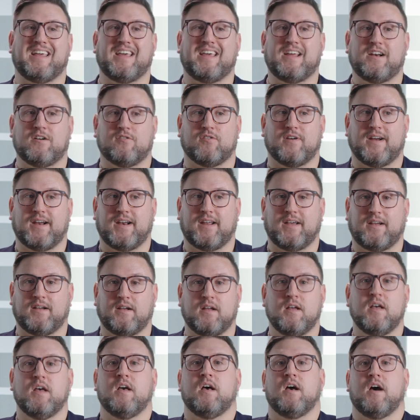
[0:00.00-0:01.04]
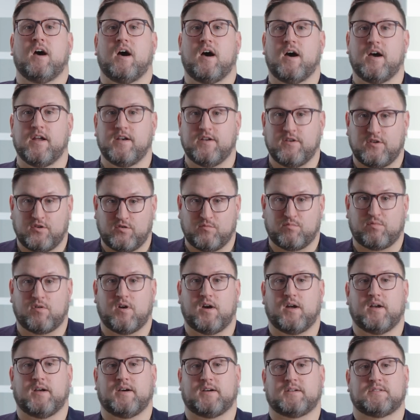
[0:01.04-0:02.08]
iterating a new
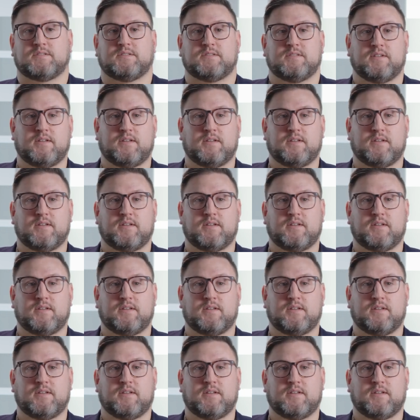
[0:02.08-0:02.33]
product.